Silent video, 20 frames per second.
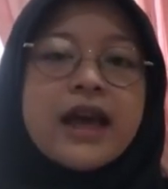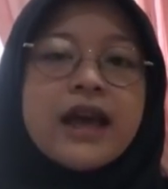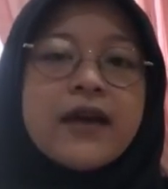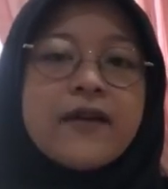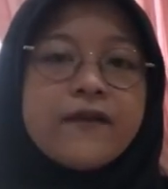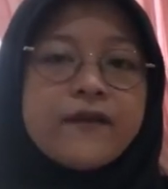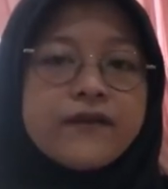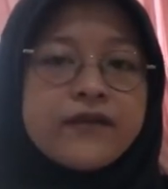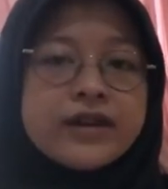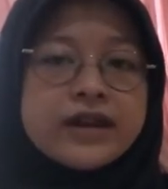
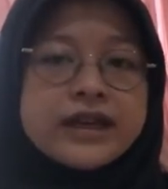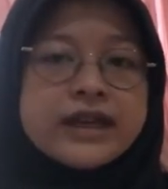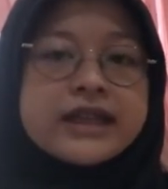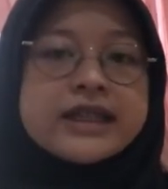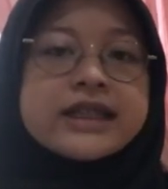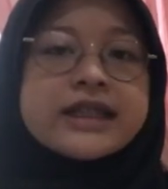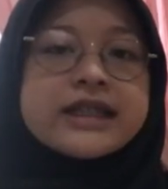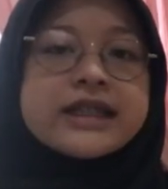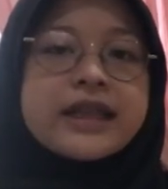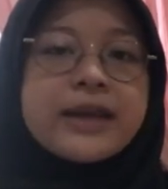
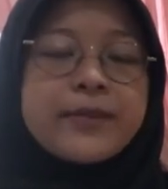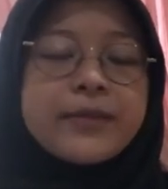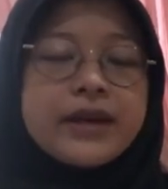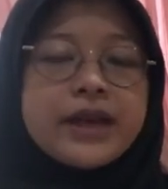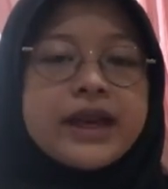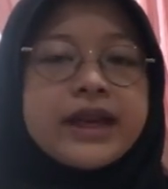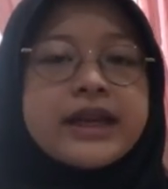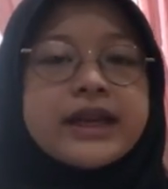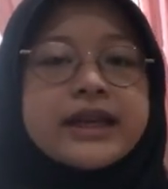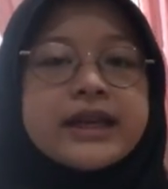First,
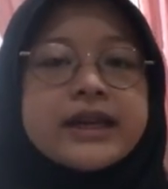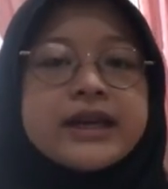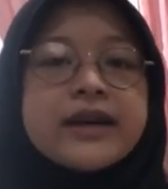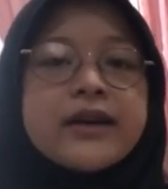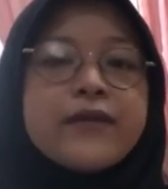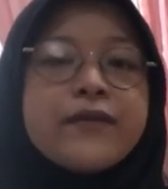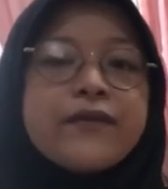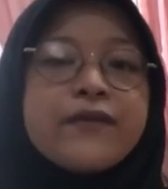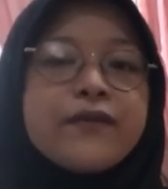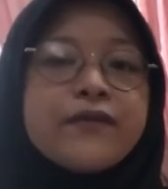namely
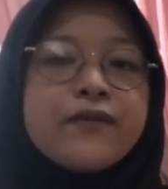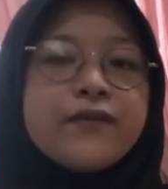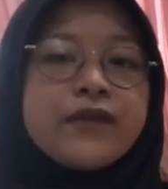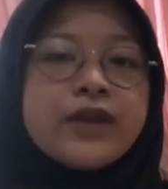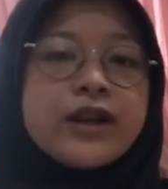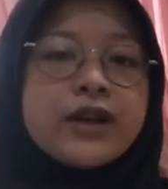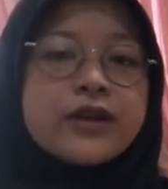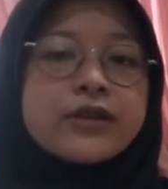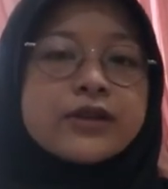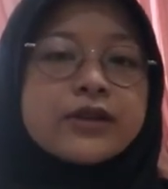the
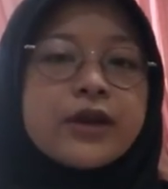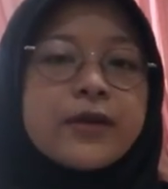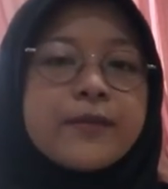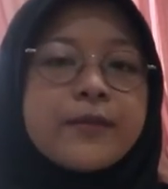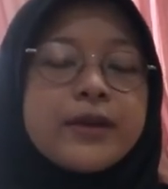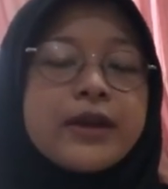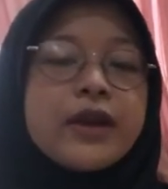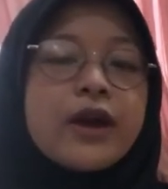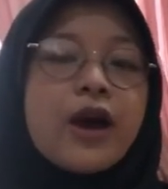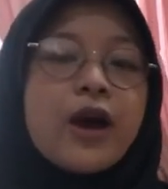
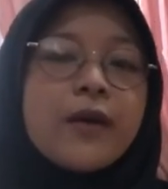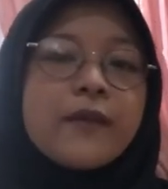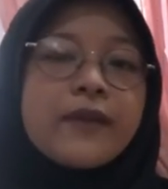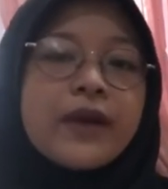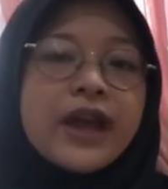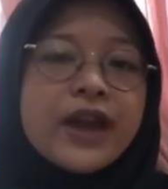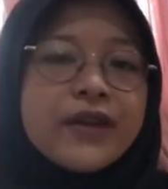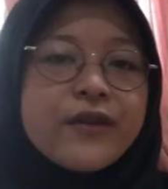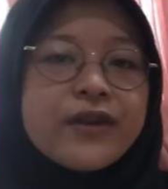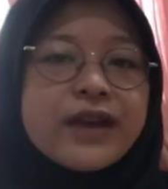philosophy of
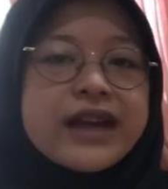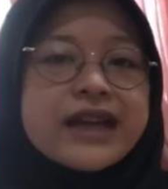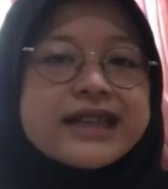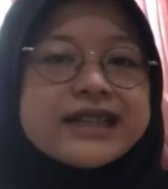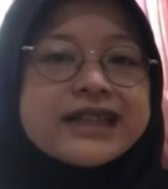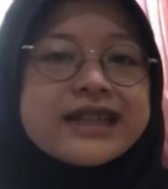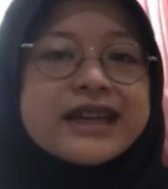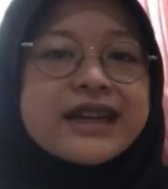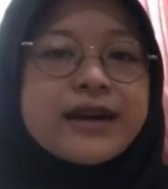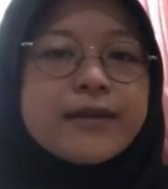
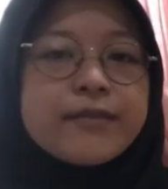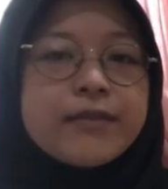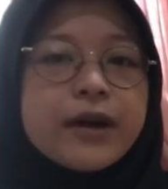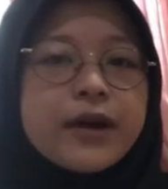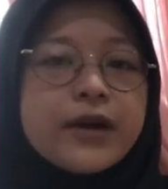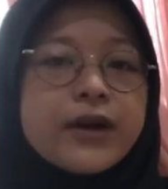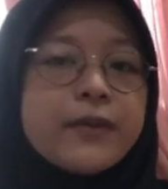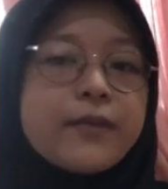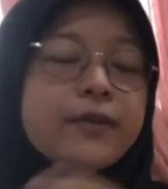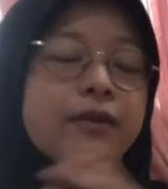education
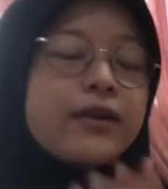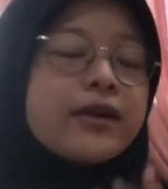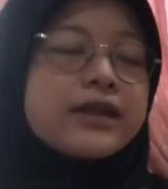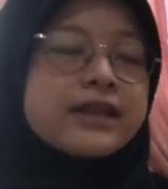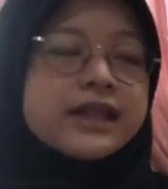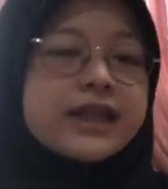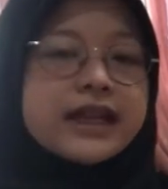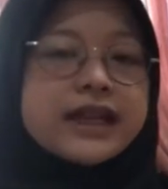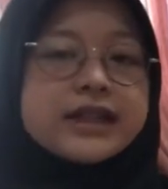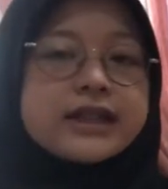about the
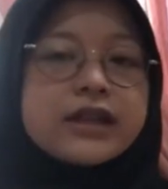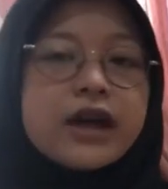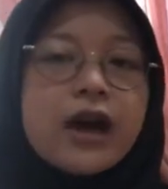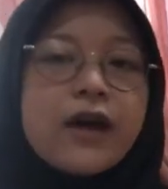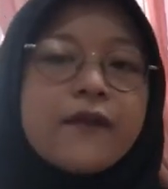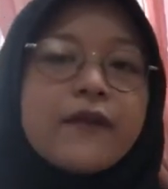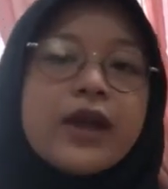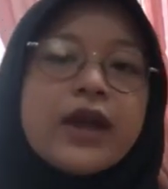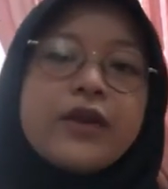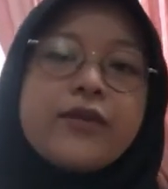process
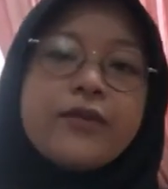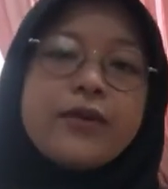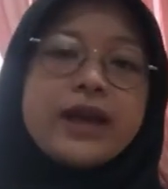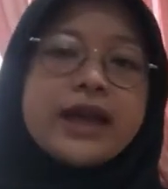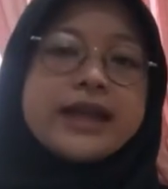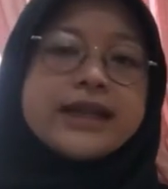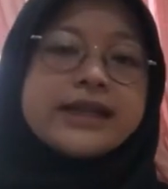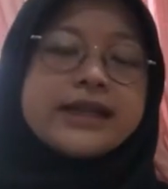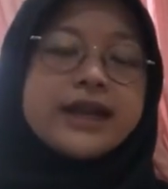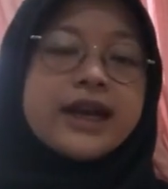of
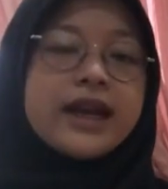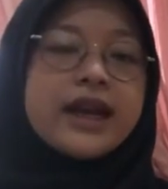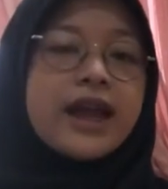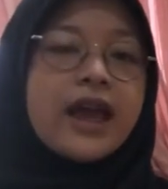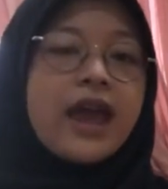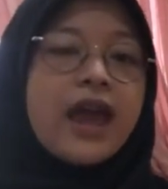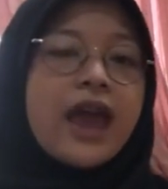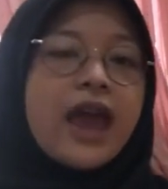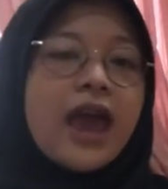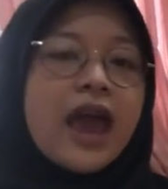
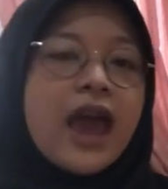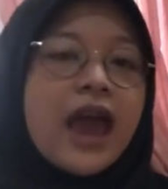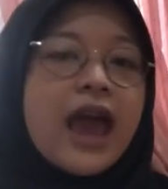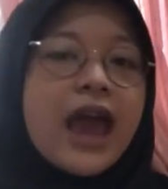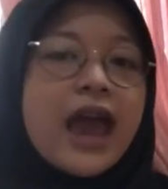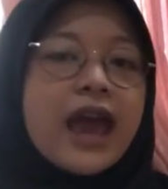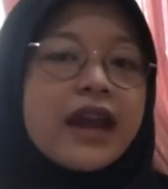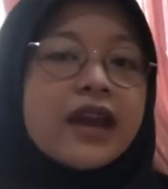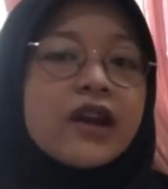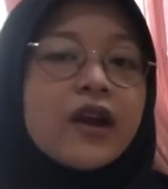education,
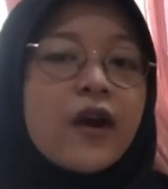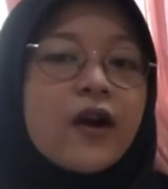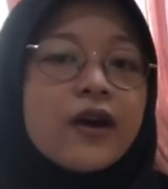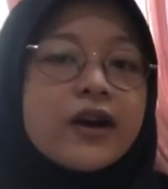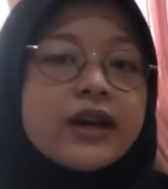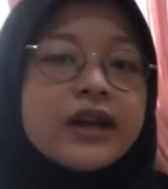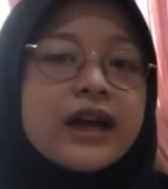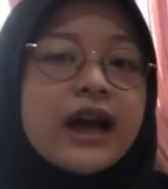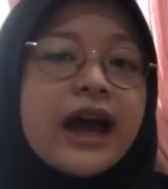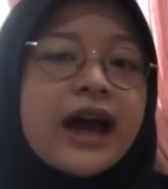and
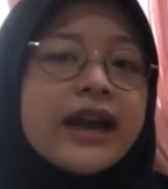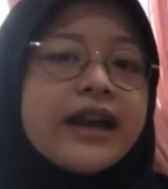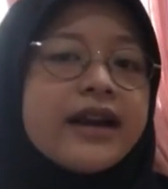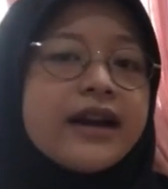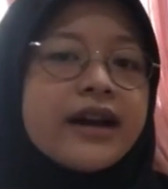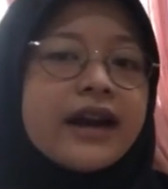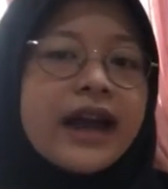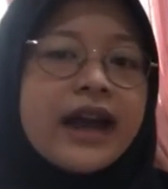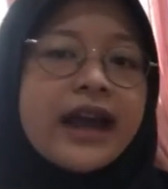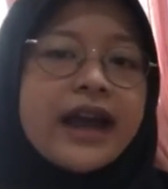on the
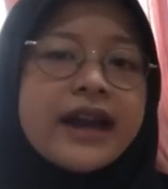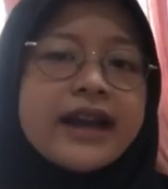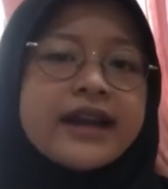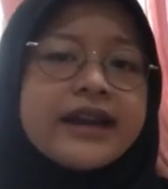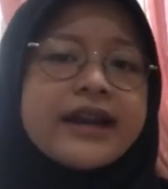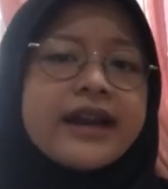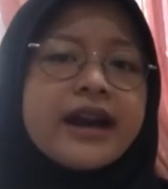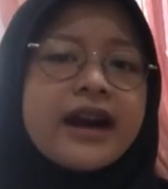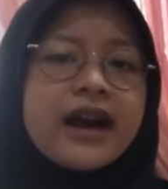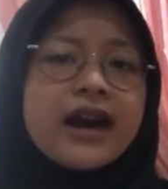other
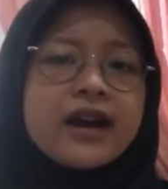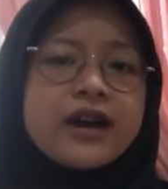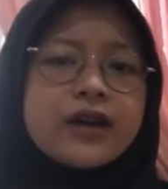hand, there are